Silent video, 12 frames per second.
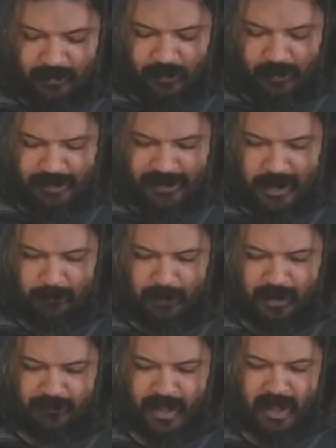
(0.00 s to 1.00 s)
roll this out, but
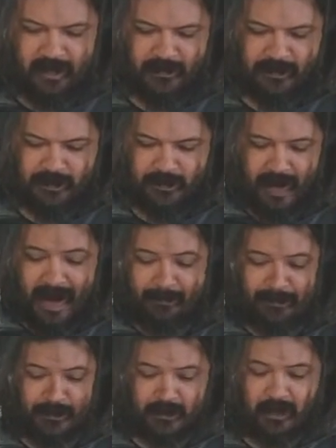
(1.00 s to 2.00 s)
I've taken the
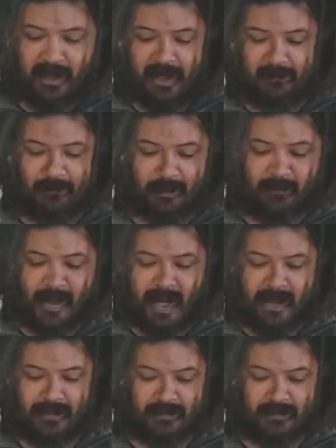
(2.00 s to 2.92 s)
scrapped clay from that